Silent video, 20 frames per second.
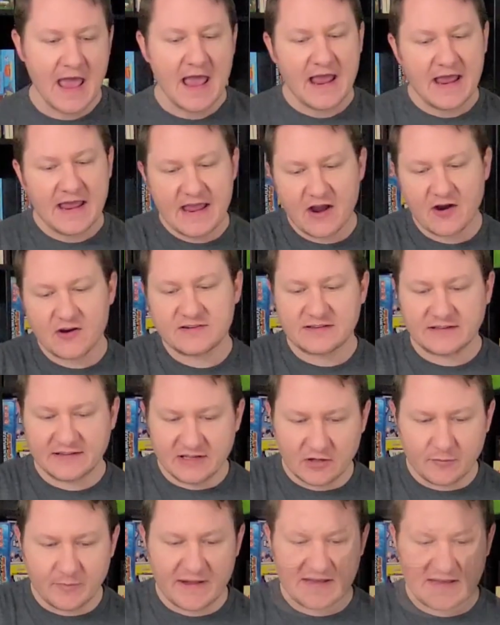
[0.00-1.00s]
Here's a
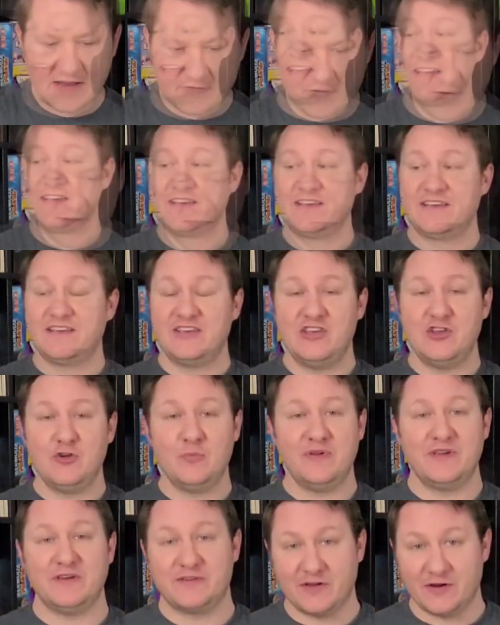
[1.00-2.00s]
little bit different.
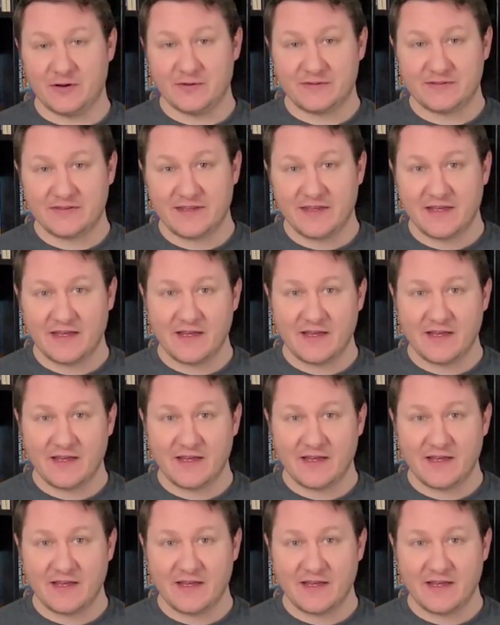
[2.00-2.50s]
Cubitos.